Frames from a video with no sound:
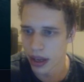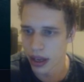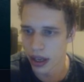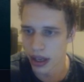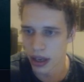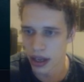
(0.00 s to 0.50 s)

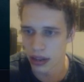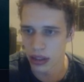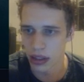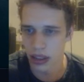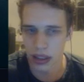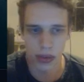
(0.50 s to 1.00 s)
I'll
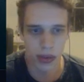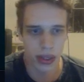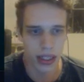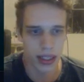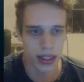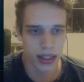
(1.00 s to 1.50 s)
start
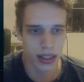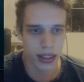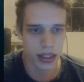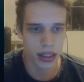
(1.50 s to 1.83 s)
with